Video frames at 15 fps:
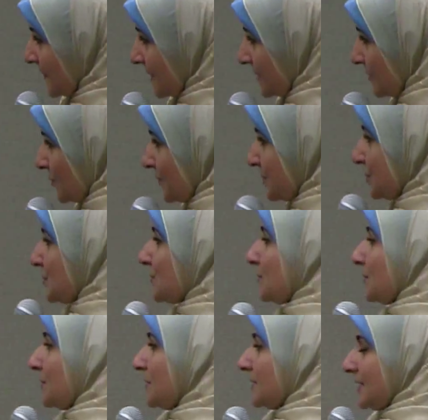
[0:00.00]
you'll be
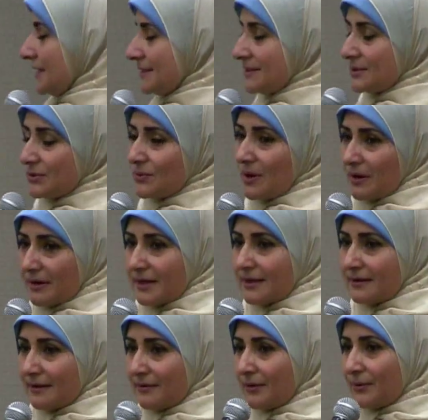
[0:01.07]
sure that you are
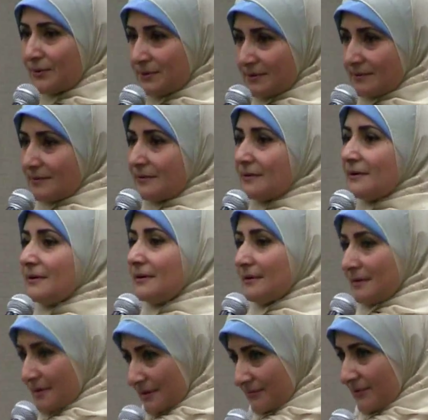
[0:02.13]
in a good
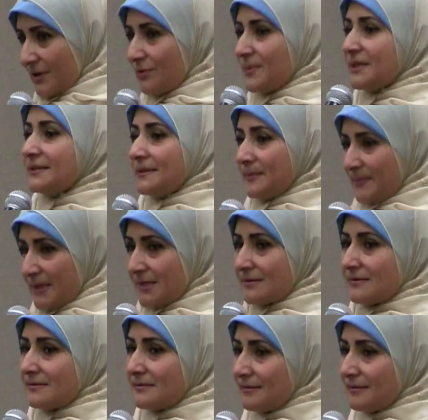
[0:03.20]
environmental place,